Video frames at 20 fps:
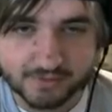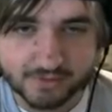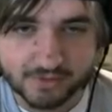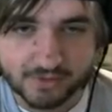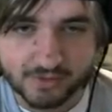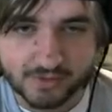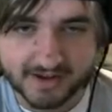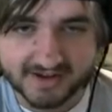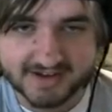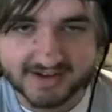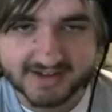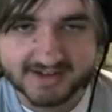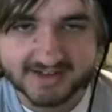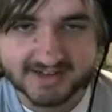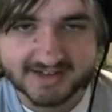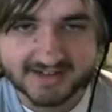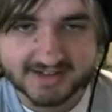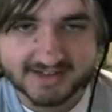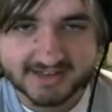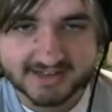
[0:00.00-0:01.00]
real quick,
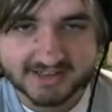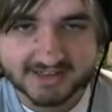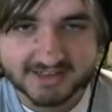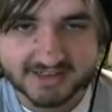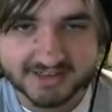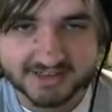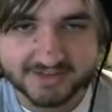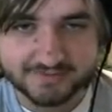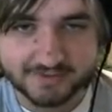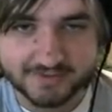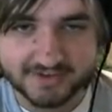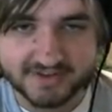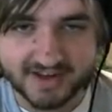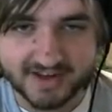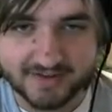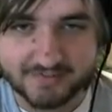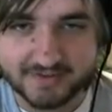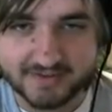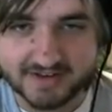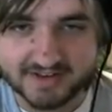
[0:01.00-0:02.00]
just for
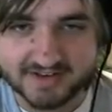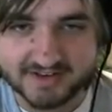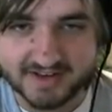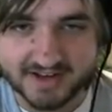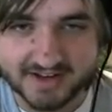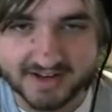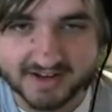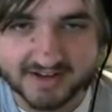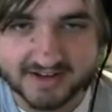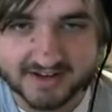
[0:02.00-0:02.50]
safety's sake.